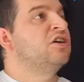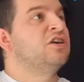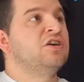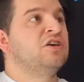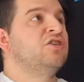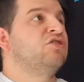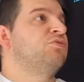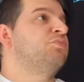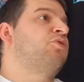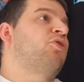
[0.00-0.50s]

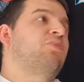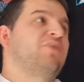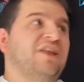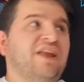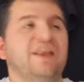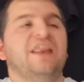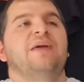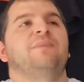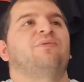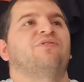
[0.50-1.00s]
it's probably in a
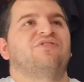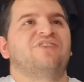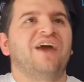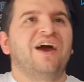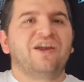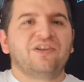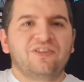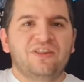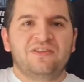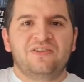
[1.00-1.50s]
neighbour's
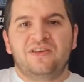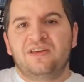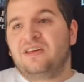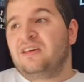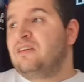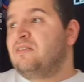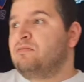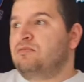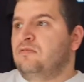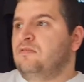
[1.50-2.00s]
garden.
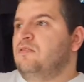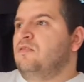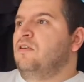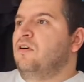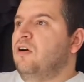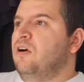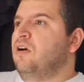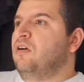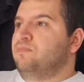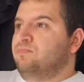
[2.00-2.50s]

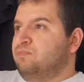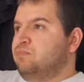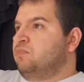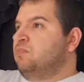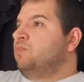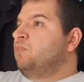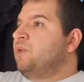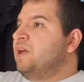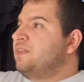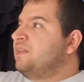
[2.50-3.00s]
Or
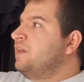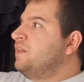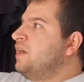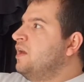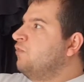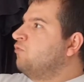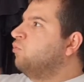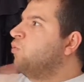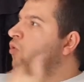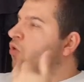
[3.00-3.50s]
went to
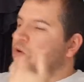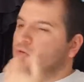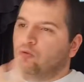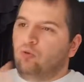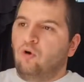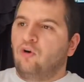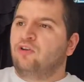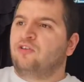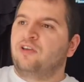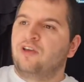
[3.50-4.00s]
Nerf War,
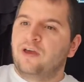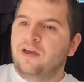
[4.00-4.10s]
lost.